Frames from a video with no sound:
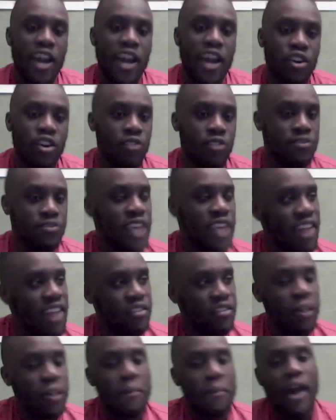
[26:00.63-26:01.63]
of you have
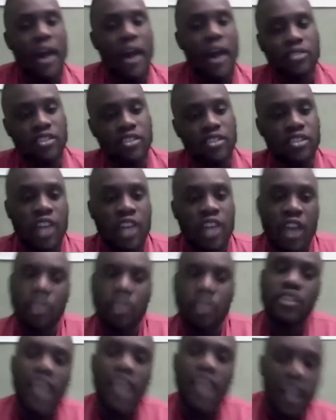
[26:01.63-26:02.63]
your Mounts, your
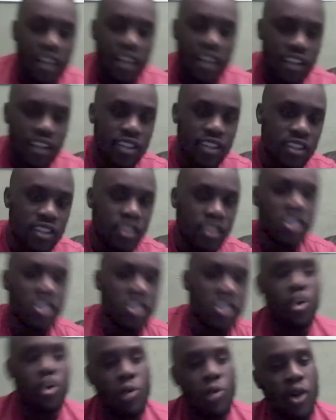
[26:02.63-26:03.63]
Declan, your
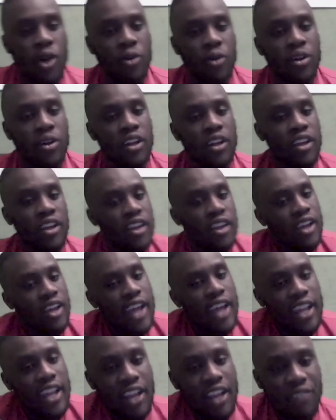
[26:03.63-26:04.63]
Chilwell,
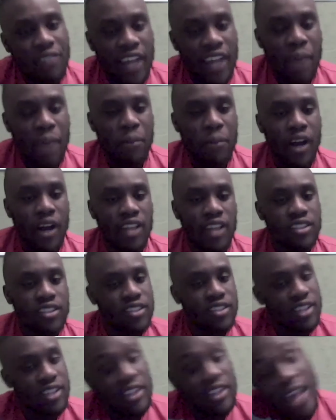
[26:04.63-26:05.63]
and you have your Lampard,
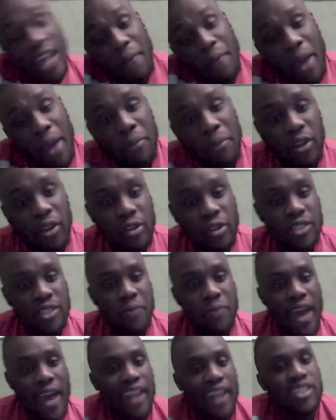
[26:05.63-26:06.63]
that might be a new
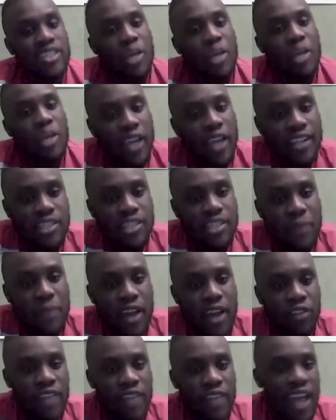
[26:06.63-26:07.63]
spine. The same way you had the spine
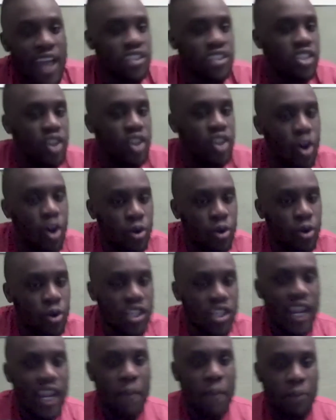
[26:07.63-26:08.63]
of the Ashley Coles, your
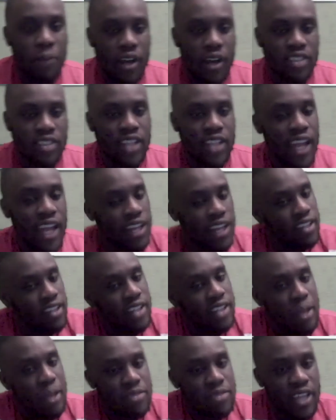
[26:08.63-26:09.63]
Lampards, like you know
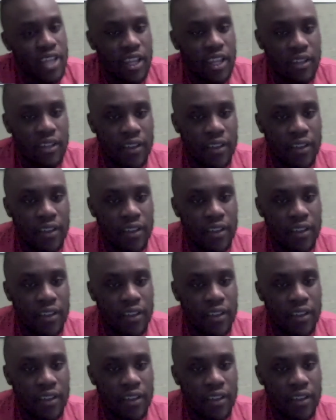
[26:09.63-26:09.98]
what I'm saying?